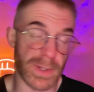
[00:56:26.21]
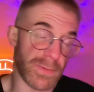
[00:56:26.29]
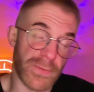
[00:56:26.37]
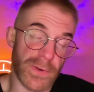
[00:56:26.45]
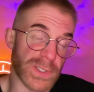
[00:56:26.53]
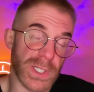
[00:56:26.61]

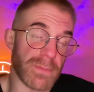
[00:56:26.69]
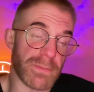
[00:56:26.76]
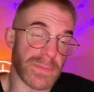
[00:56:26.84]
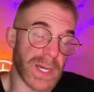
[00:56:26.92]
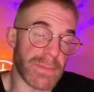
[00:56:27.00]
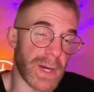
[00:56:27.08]
for
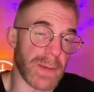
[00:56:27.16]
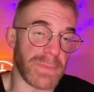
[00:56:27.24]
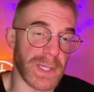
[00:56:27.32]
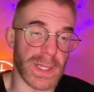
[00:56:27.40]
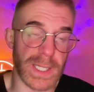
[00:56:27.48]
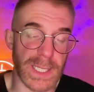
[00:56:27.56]
some that might
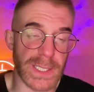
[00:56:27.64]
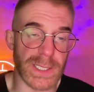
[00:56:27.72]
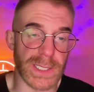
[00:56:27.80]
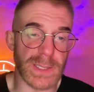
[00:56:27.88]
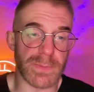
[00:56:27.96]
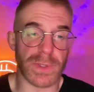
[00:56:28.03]
be the
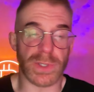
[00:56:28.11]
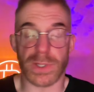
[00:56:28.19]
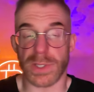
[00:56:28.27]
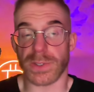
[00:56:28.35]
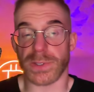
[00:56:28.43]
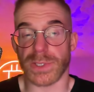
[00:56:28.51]
easiest, but
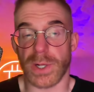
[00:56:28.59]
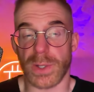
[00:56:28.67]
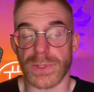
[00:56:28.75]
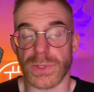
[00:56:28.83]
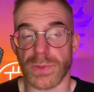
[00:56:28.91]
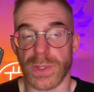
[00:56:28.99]
there's
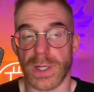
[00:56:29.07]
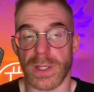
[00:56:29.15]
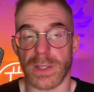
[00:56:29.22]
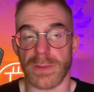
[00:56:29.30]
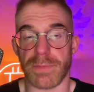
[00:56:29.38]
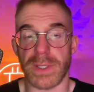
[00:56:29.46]
also
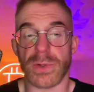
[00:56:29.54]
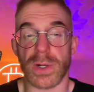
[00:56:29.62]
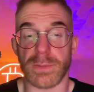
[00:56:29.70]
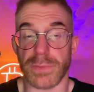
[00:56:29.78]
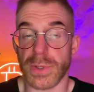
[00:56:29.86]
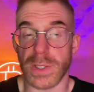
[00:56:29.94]
on
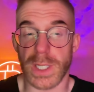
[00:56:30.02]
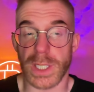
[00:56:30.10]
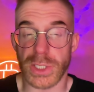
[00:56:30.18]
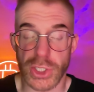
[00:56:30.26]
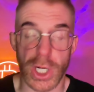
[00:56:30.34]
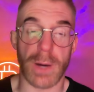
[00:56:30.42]
bitcoin book
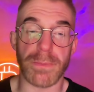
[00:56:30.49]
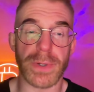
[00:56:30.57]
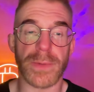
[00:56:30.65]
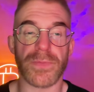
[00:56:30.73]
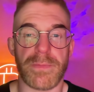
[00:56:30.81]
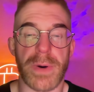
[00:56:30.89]
dot shop,
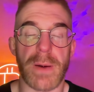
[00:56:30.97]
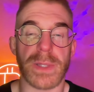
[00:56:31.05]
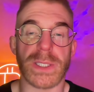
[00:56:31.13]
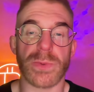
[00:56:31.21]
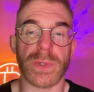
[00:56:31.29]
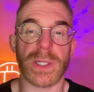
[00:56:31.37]

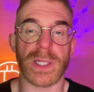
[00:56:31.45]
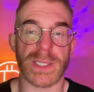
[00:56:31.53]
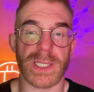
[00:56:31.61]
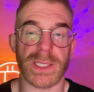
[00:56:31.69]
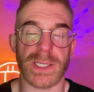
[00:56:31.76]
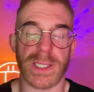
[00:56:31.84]
published with
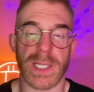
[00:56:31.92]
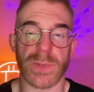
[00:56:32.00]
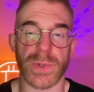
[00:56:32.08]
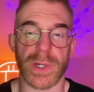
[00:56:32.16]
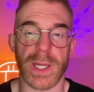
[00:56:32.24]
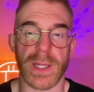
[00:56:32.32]
Consensus
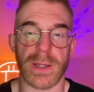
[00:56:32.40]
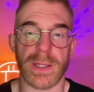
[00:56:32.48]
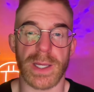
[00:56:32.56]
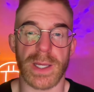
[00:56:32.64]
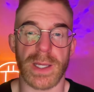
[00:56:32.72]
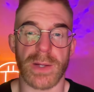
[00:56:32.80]
Network, and
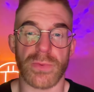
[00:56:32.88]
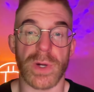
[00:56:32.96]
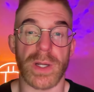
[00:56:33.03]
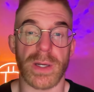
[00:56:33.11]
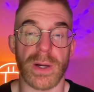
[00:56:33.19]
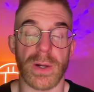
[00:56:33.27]
they
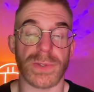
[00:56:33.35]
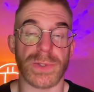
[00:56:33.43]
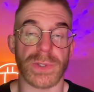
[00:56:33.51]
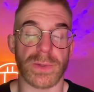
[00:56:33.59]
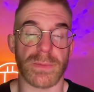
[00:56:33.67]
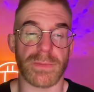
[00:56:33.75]
run
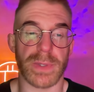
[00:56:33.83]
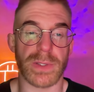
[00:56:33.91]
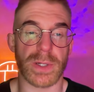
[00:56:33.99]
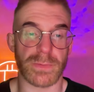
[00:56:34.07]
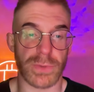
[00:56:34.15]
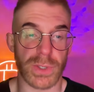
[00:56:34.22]
also
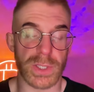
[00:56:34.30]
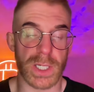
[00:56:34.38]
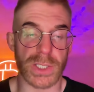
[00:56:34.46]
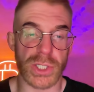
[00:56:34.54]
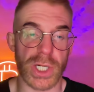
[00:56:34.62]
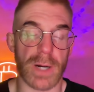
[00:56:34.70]
bitcoin book
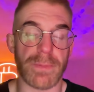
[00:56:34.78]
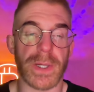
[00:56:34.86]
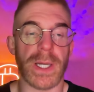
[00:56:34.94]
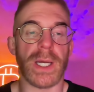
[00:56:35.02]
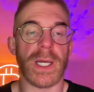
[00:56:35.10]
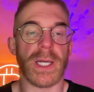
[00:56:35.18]
dot shop.
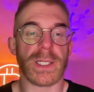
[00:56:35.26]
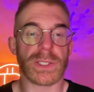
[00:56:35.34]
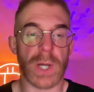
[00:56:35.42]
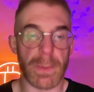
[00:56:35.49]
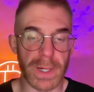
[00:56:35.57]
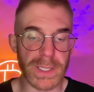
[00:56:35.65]

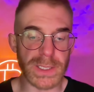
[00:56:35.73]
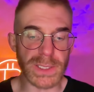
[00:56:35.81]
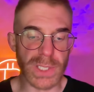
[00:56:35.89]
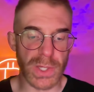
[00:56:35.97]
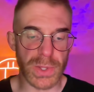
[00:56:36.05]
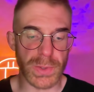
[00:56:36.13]
So
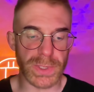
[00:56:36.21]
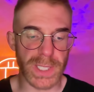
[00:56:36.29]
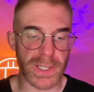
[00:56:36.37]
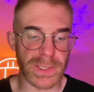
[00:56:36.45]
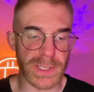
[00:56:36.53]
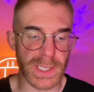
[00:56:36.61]
Abundance Through
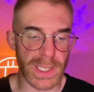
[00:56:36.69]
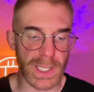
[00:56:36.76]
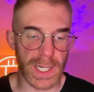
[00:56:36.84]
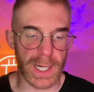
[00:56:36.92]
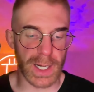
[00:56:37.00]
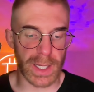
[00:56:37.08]
Scarcity,
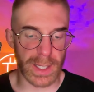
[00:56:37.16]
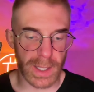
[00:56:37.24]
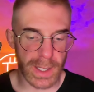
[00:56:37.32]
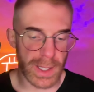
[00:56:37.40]
I